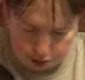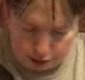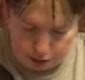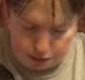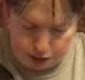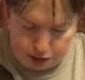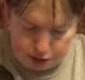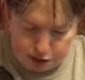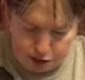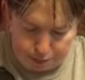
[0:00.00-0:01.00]
Even though
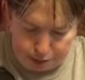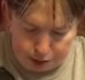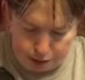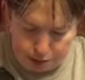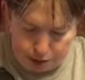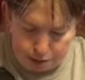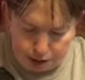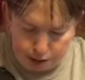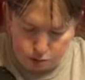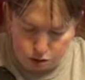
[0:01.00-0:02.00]
you have buy a missing
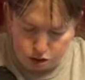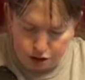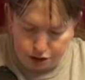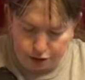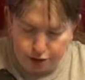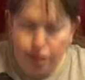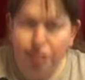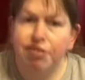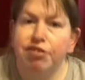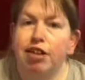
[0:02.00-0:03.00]
piece, what do you do? So
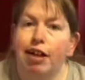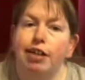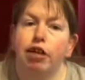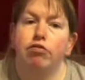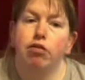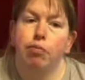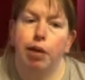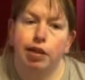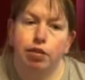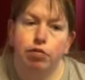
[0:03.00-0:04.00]
if it was Lego or a
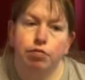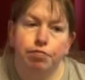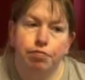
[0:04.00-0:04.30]
puzzle